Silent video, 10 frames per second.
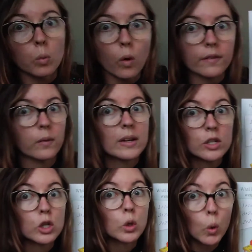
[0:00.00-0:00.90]
What if he went
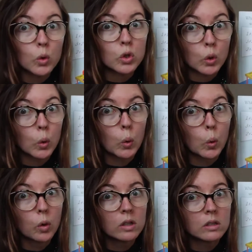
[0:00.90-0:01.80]
to your
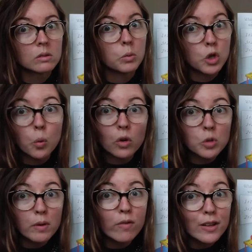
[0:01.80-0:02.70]
school? Would you want
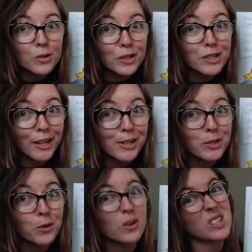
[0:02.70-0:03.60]
to be friends with the
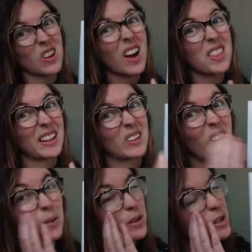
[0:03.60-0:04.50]
Stegosaurus? I think
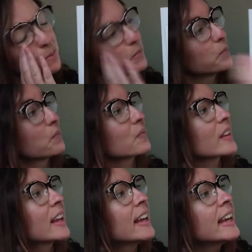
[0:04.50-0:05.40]
I would.
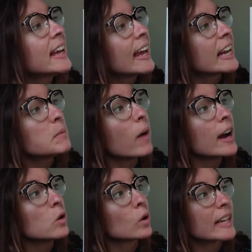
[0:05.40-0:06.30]
He
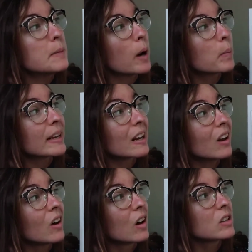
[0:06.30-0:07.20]
might not keep up in
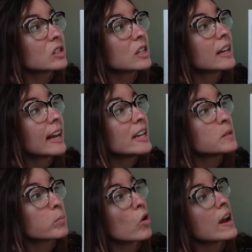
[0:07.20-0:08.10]
class.
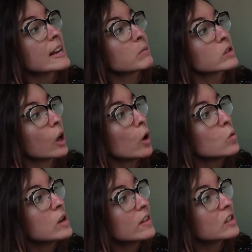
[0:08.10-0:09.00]
His brain was
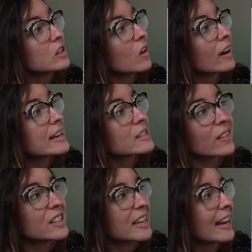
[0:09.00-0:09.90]
only the size of
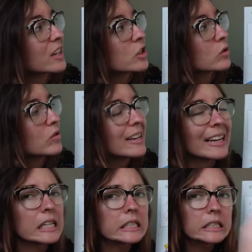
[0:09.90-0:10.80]
a
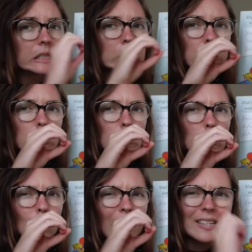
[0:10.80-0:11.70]
tangerine.
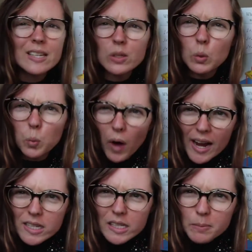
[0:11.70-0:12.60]
Ooh, that is
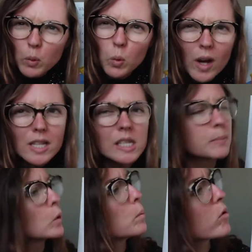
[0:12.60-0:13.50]
quite small. Quite a
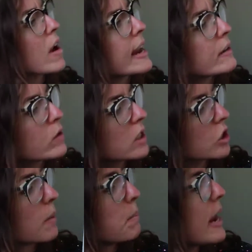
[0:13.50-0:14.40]
small brain for
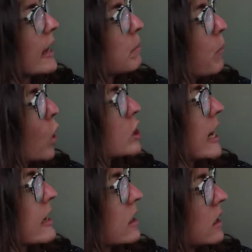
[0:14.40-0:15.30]
such a big
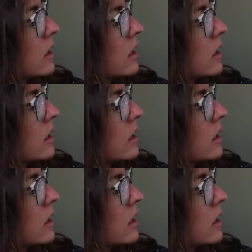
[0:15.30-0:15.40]
body.